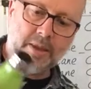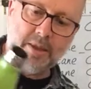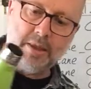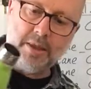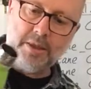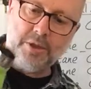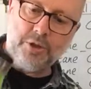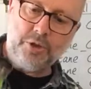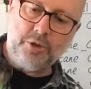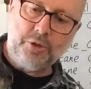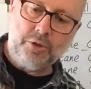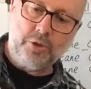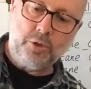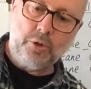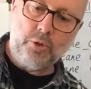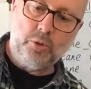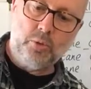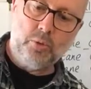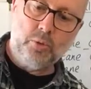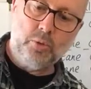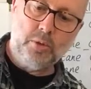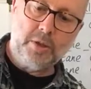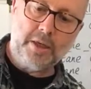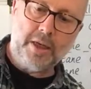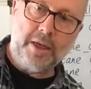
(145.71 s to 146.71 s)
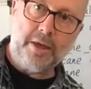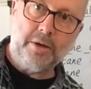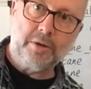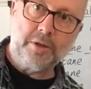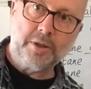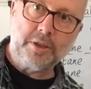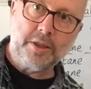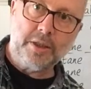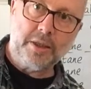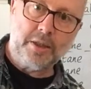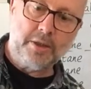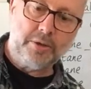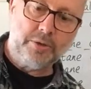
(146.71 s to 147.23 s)
it should cool down
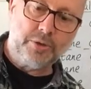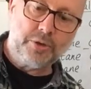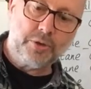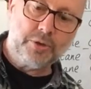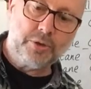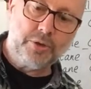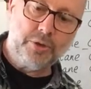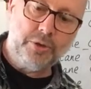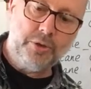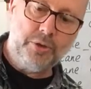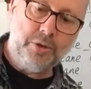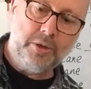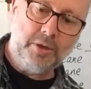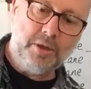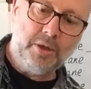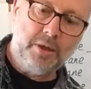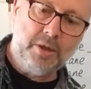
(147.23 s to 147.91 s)
as it goes through